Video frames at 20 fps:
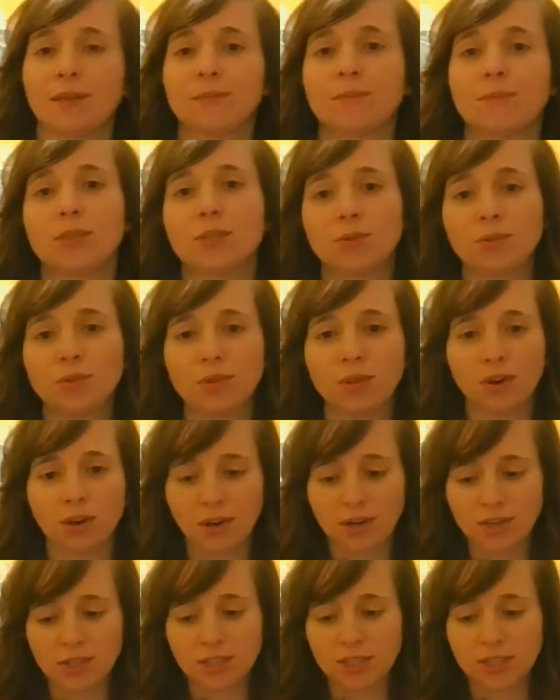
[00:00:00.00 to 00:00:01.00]
So
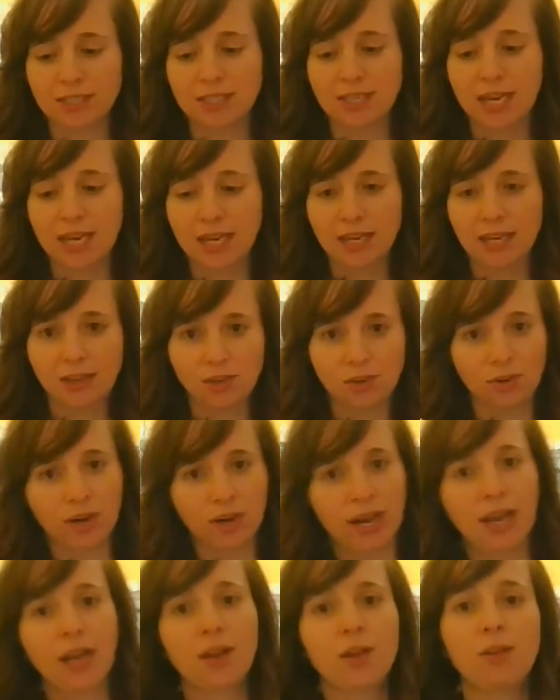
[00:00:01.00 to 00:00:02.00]
large is taking your
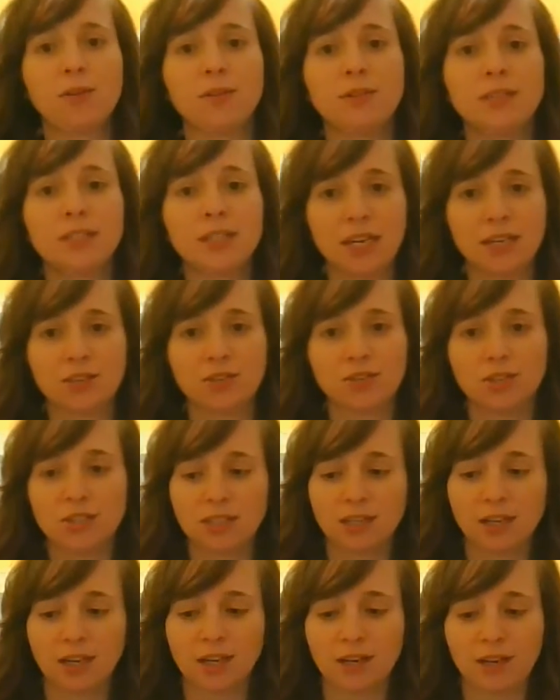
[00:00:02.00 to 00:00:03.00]
L's and
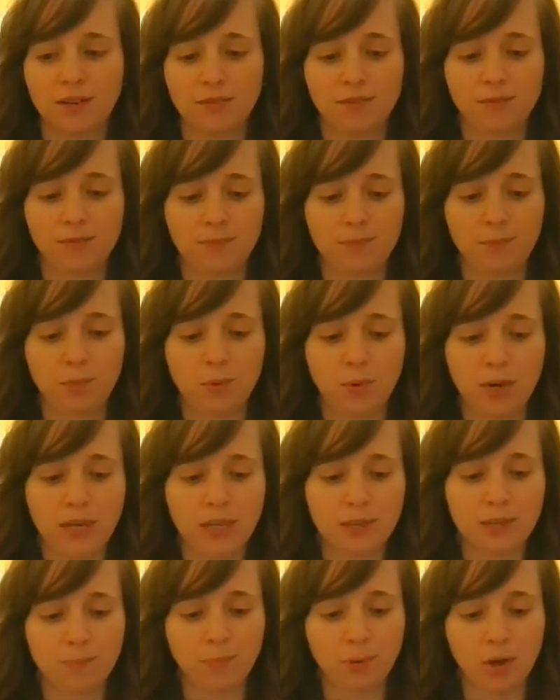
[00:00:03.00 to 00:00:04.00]
just kind of
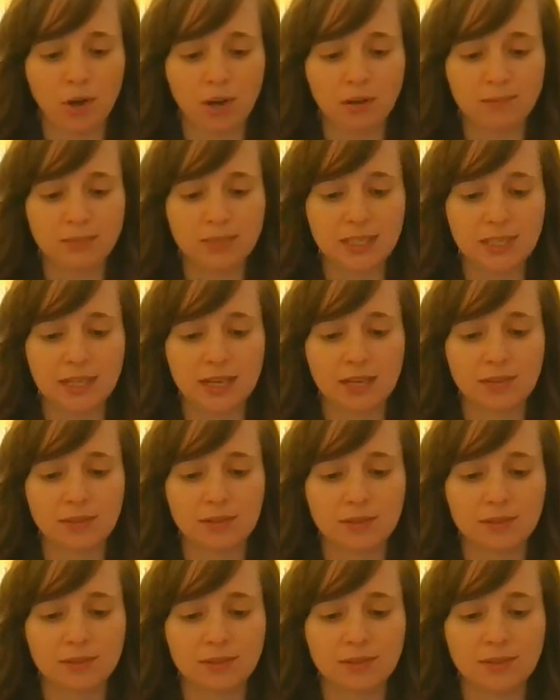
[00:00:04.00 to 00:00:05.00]
putting the palms
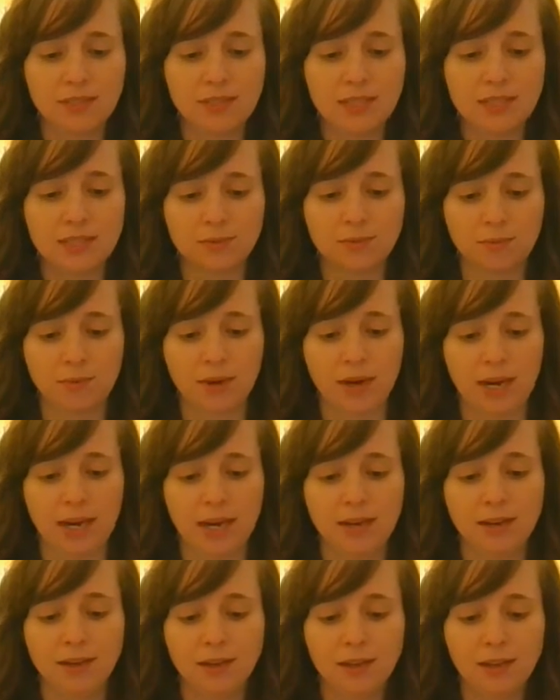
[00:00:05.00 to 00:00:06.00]
together this
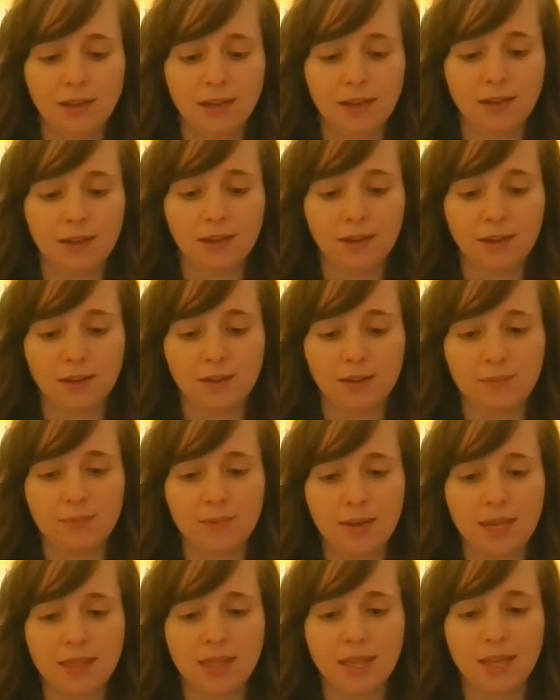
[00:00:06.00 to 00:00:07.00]
way,
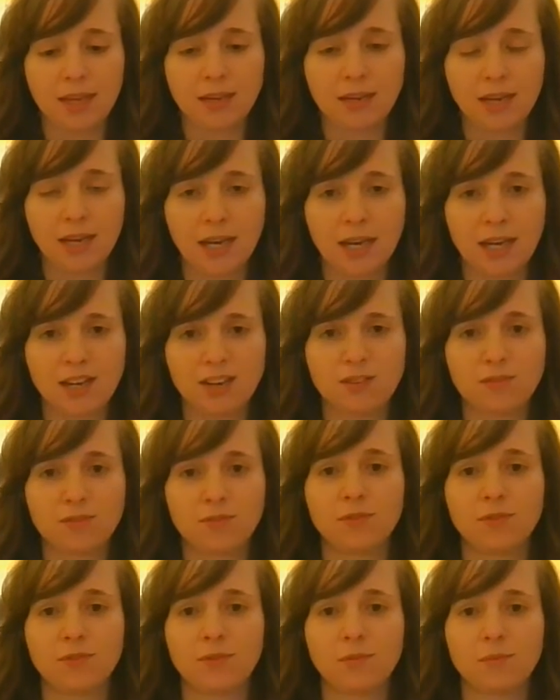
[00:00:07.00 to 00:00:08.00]
and then kind of
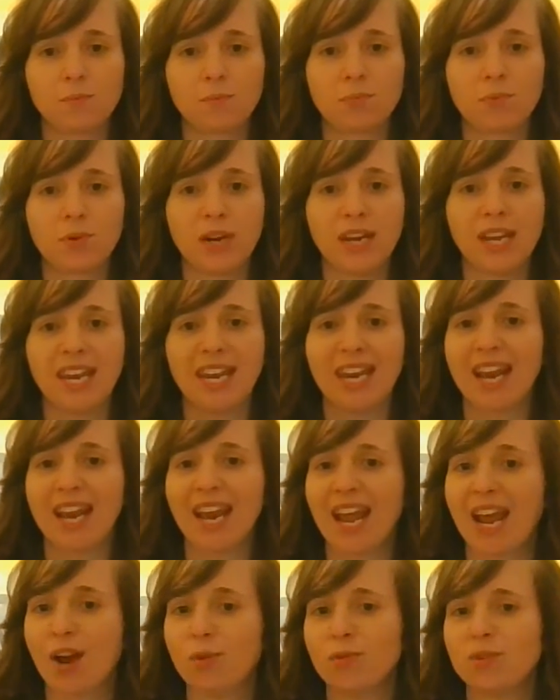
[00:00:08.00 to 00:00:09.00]
bringing it
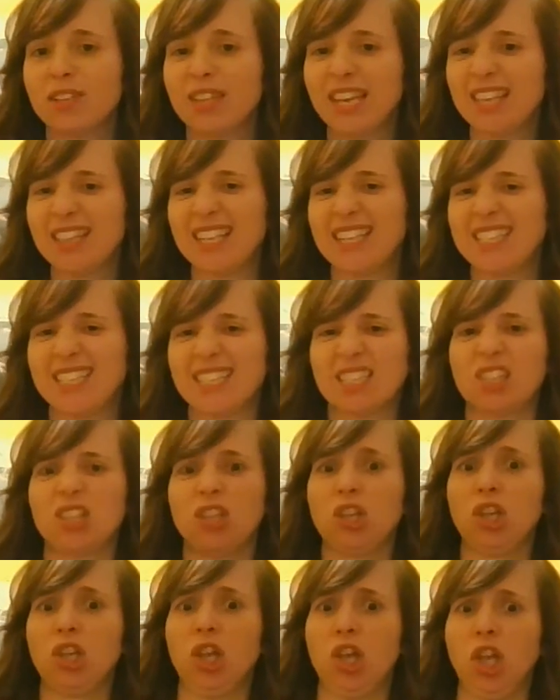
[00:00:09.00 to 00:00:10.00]
out. Like, this is
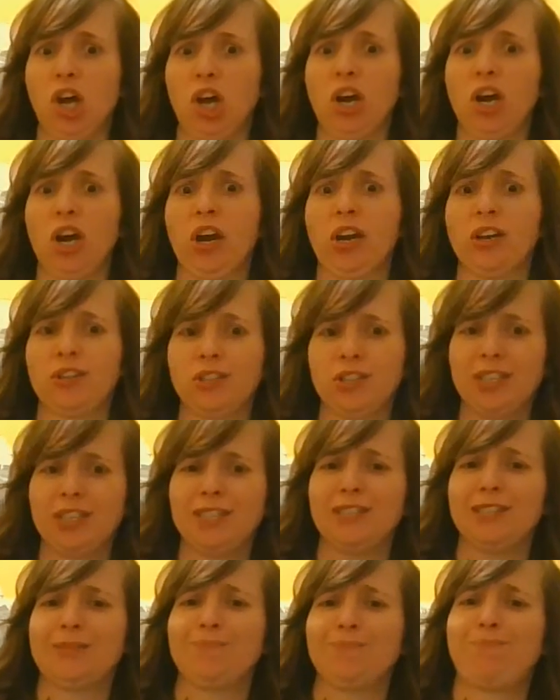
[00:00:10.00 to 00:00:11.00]
large, this
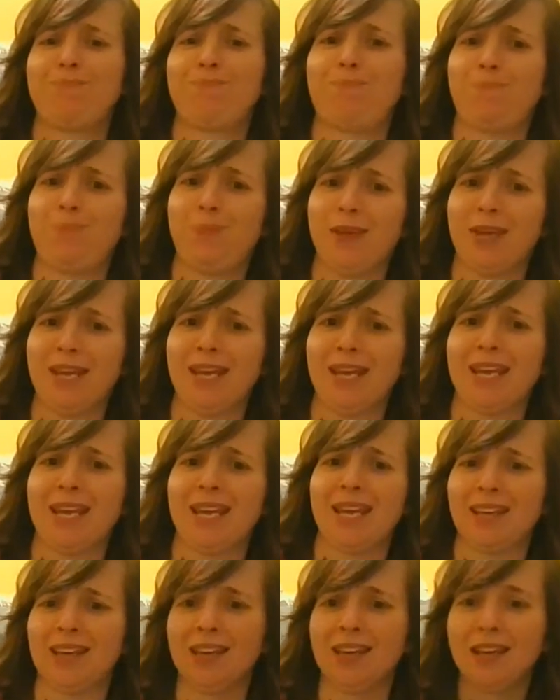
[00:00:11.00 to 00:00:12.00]
is
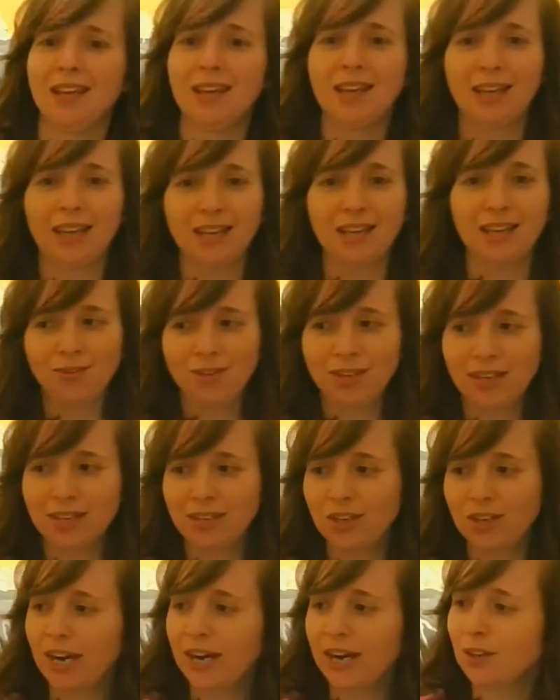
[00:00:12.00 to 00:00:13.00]
big. And you can
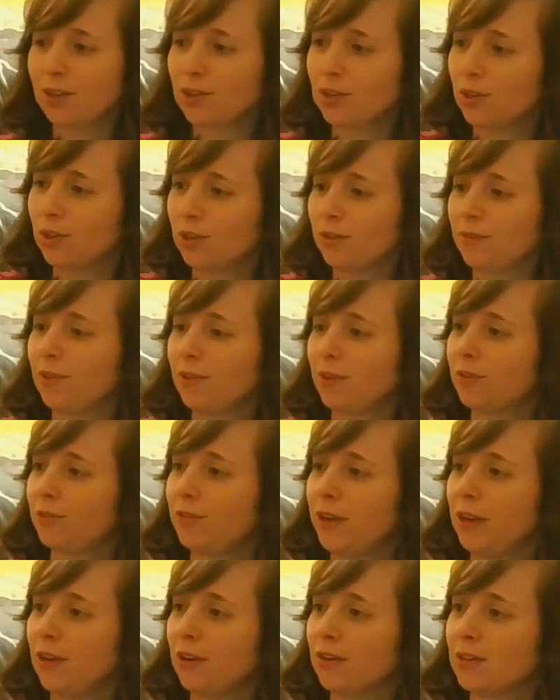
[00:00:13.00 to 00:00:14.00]
kind of curve your
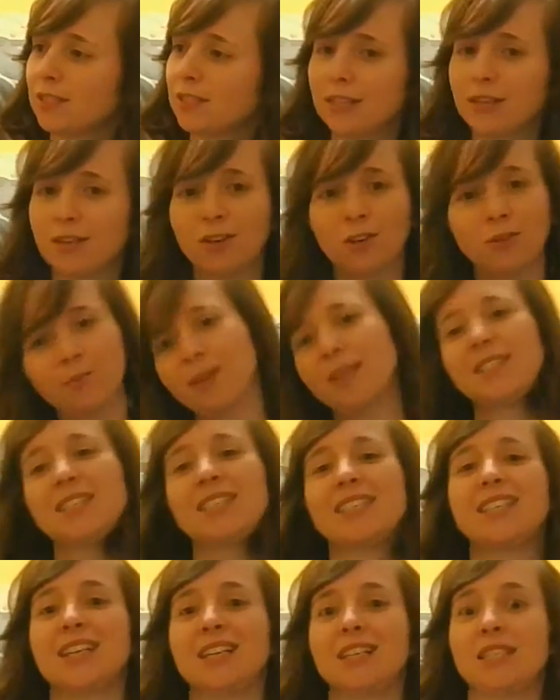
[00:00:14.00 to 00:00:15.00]
fingers a little bit
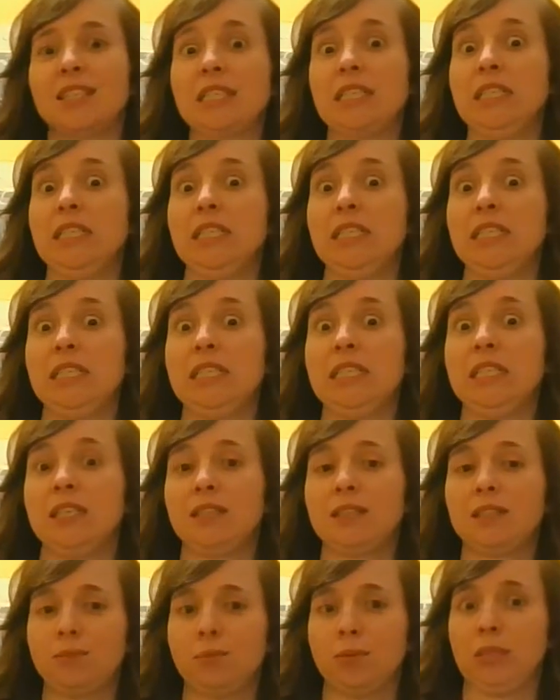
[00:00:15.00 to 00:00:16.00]
to kind of,
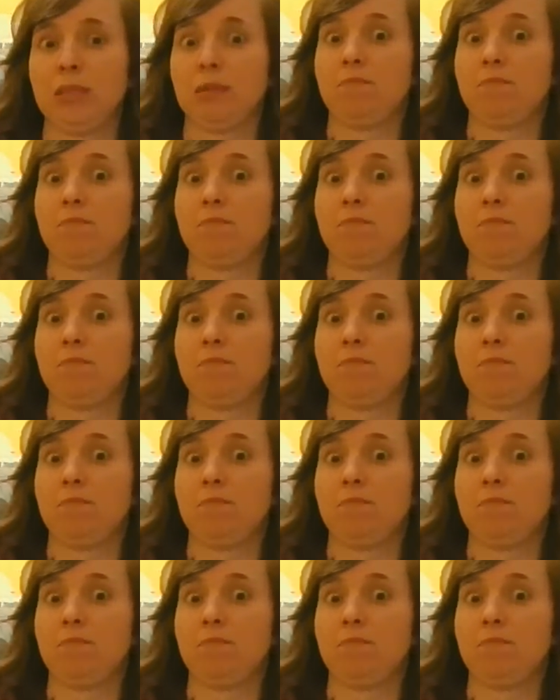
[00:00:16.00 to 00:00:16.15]
it's really